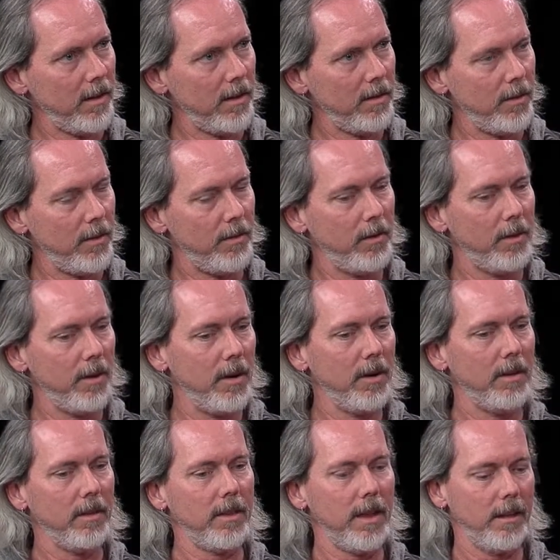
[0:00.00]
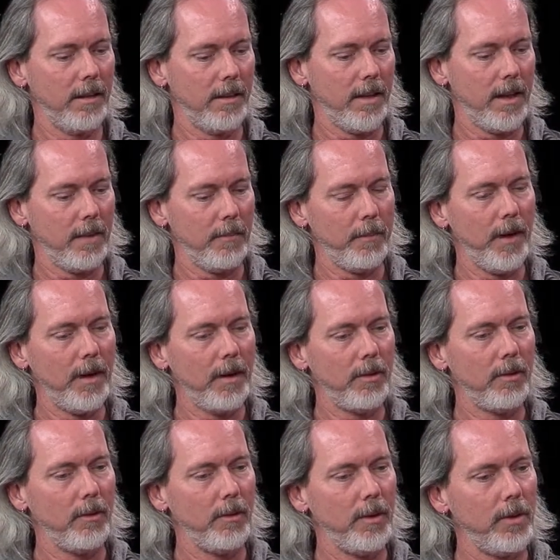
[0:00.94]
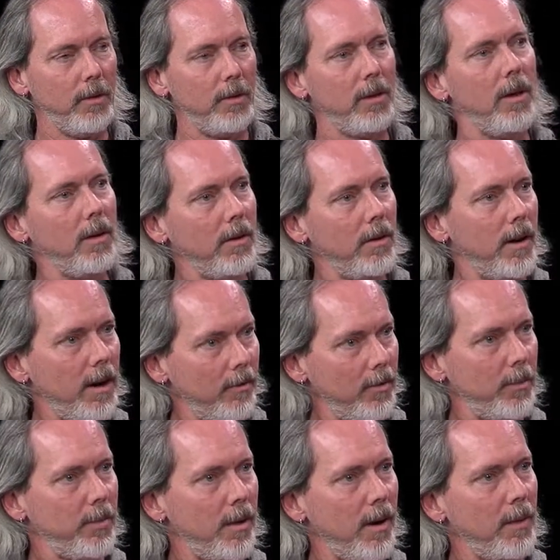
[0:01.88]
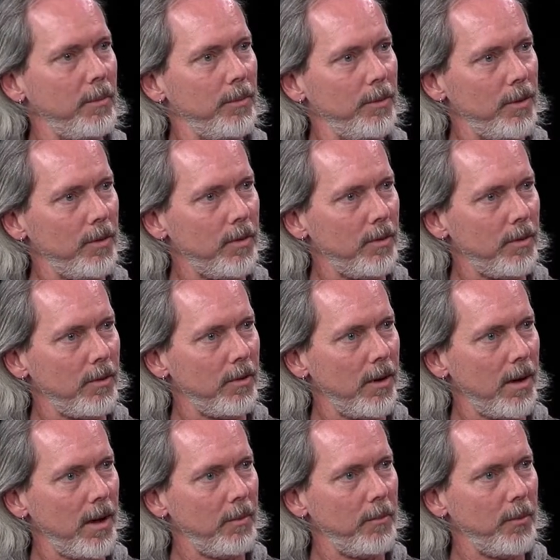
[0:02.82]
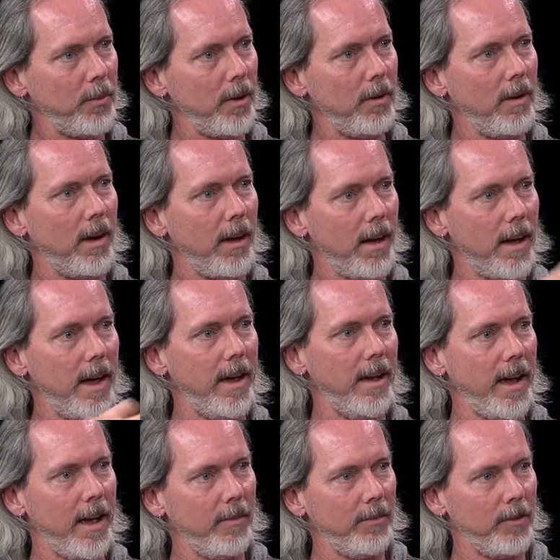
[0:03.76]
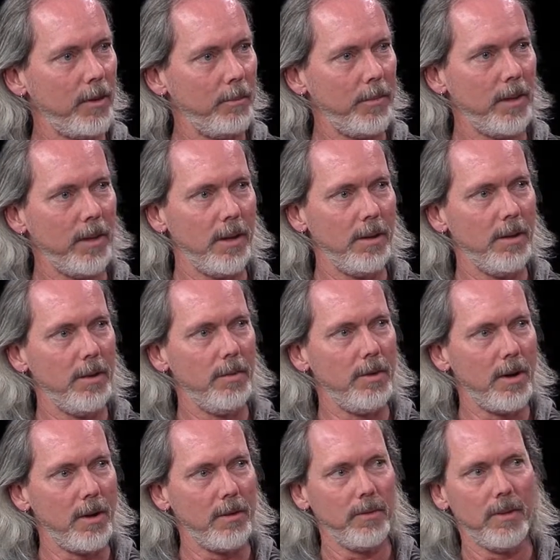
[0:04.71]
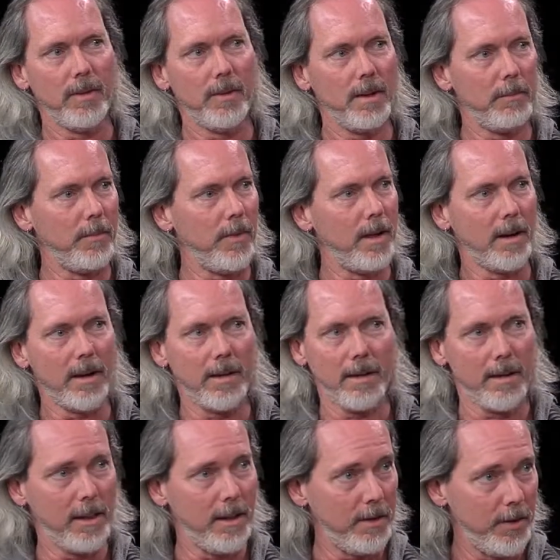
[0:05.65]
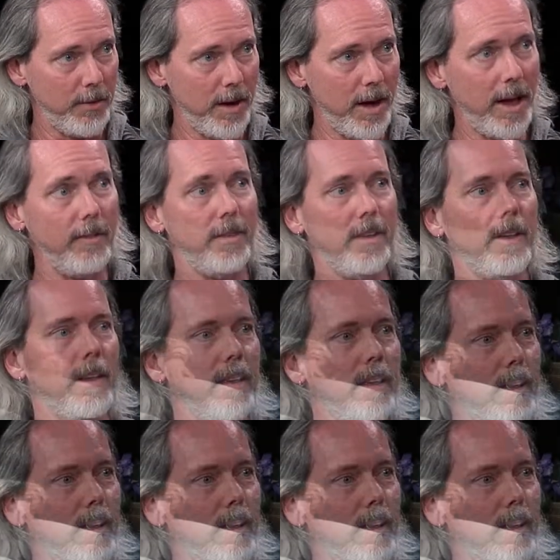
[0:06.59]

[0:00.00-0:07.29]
that make it so we no longer have the problems you described, where I have something and you don't, and I'm not going to let you have it,